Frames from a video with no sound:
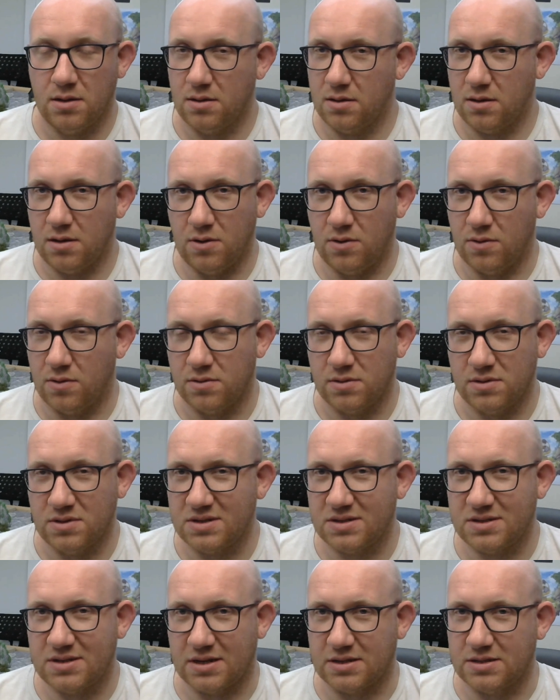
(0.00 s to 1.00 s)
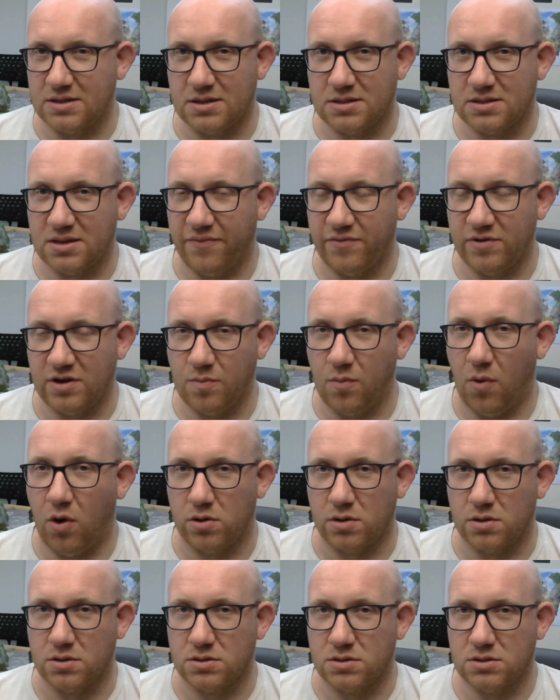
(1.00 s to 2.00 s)
you know, 60, 70
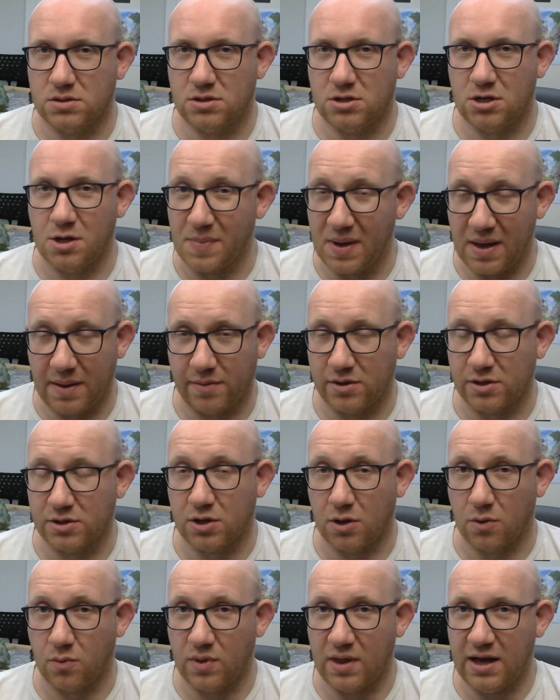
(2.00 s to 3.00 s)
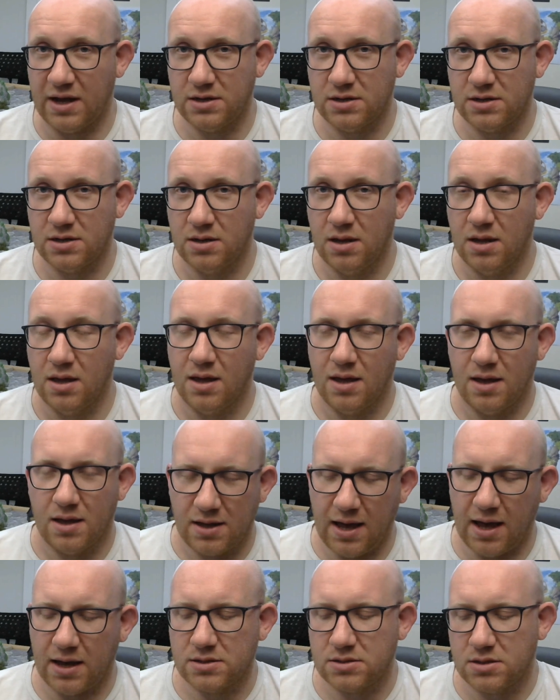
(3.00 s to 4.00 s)
models to be able to do that.
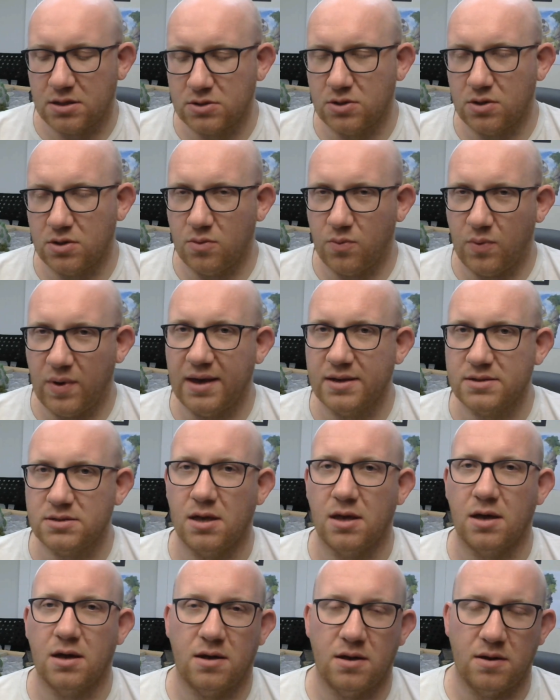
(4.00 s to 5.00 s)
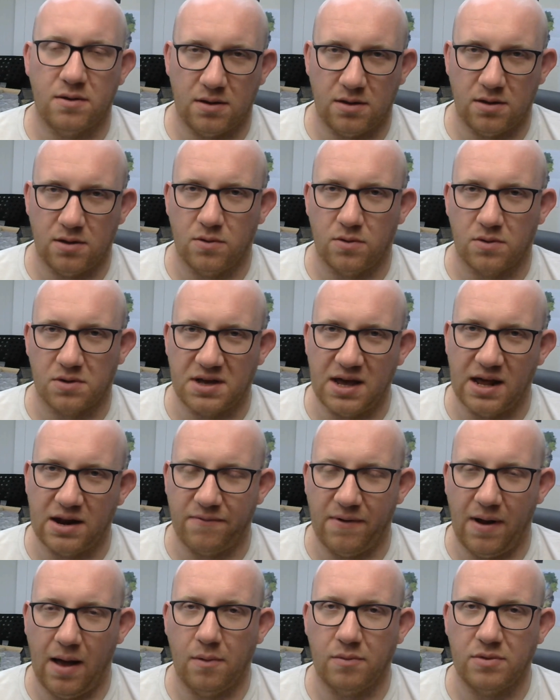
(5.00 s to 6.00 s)
Yes, there's other ways that you can, you know, get
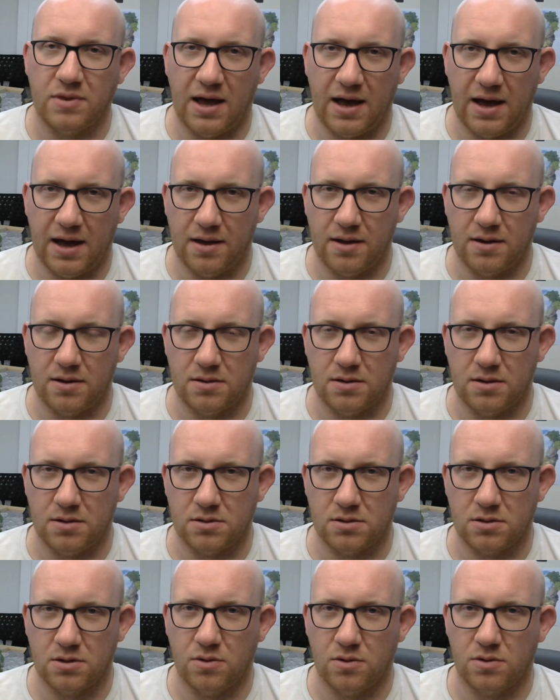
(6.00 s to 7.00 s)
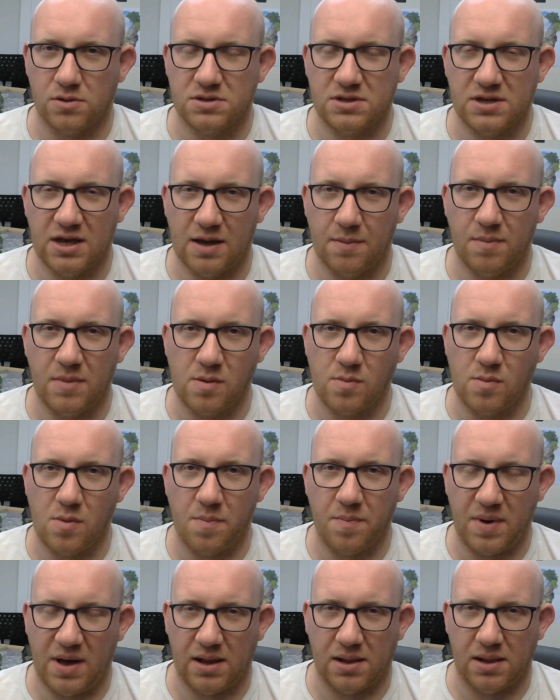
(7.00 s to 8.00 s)
around that and you know, take
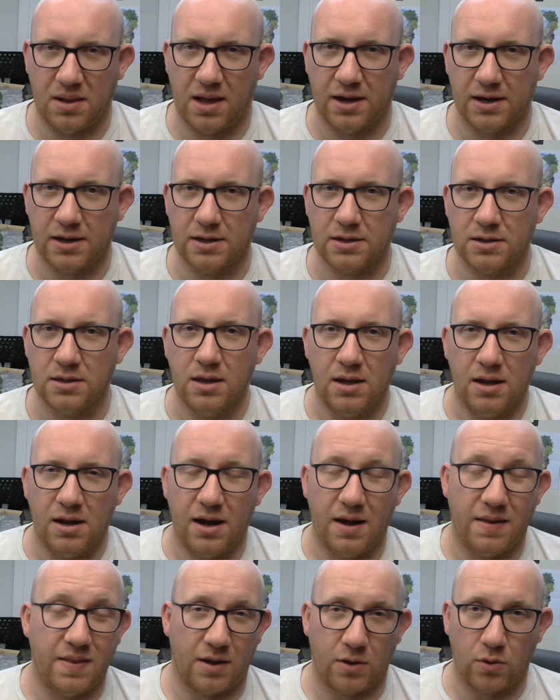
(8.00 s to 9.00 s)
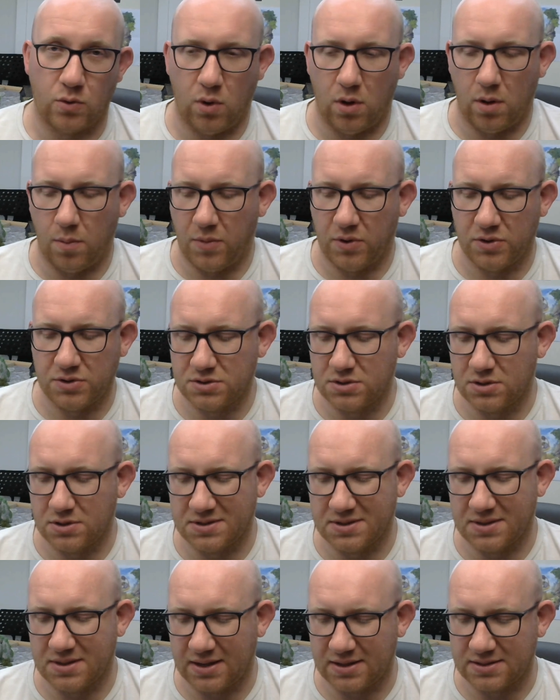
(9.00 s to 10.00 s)
minimum battle line and then go all
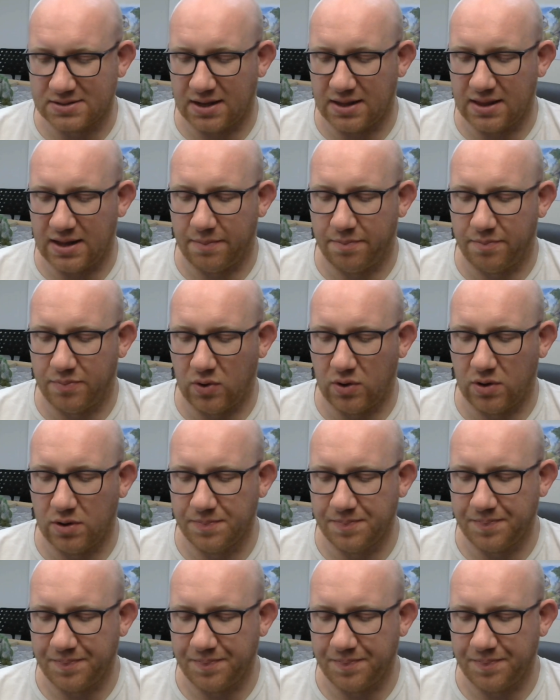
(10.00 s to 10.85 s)
monsters and things like that, but